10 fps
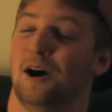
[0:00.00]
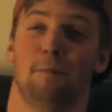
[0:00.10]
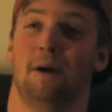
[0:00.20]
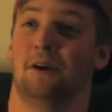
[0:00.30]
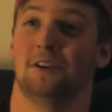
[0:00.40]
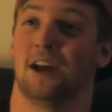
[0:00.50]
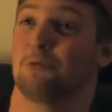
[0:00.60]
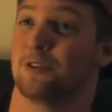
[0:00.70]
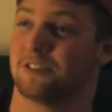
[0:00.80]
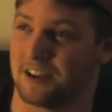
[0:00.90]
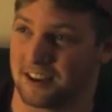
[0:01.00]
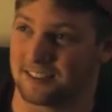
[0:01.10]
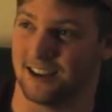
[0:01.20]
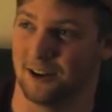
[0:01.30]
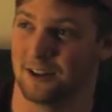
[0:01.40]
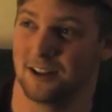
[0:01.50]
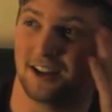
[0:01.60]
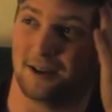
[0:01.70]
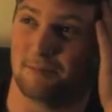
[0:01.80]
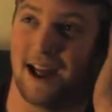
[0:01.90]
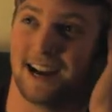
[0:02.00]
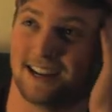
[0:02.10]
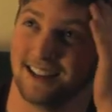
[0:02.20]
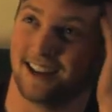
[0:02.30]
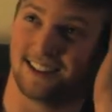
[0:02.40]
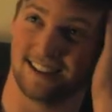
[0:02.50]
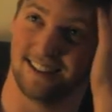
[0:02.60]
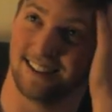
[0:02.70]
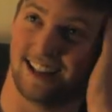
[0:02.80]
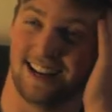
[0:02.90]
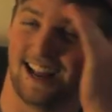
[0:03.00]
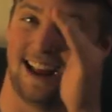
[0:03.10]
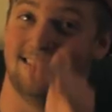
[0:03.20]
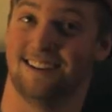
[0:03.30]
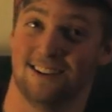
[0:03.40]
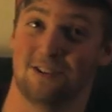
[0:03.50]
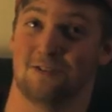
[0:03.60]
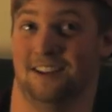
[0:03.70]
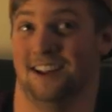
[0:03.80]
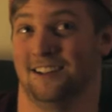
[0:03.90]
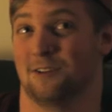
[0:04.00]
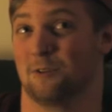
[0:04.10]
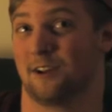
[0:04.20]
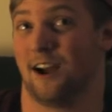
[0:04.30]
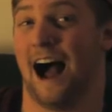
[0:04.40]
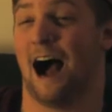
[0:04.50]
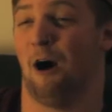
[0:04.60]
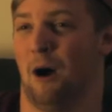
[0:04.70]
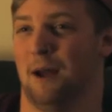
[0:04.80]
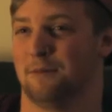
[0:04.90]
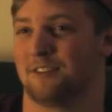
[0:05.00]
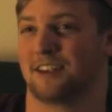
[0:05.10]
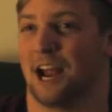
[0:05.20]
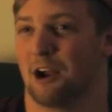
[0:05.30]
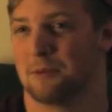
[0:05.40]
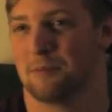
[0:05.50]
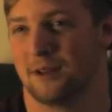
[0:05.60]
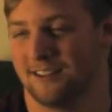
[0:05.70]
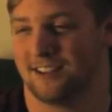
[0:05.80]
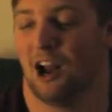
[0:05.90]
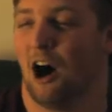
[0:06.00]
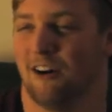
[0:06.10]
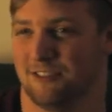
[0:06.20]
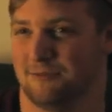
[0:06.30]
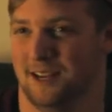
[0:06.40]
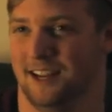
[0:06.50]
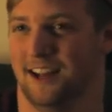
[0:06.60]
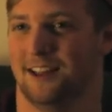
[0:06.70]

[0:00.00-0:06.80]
apparently that's what sex sounded like back in like the late 1800s in England. It was like, ow, I'm scared. Please get off of me.